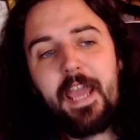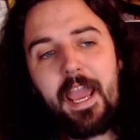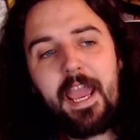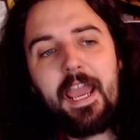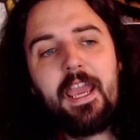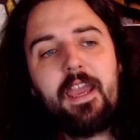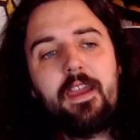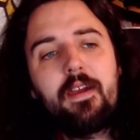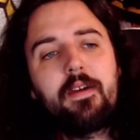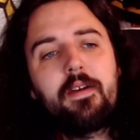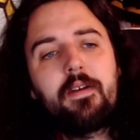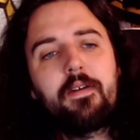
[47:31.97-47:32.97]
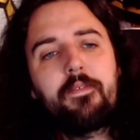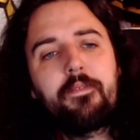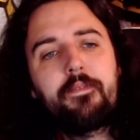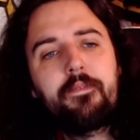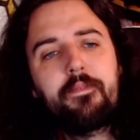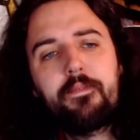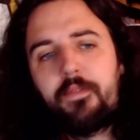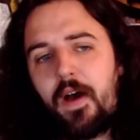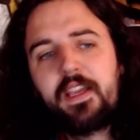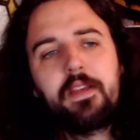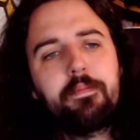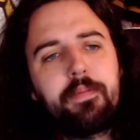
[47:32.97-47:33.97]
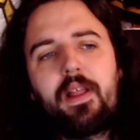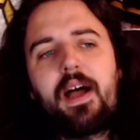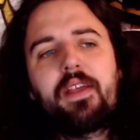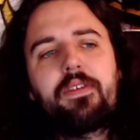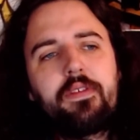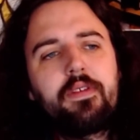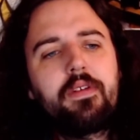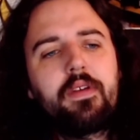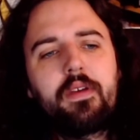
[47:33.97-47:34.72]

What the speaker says: A fucking plus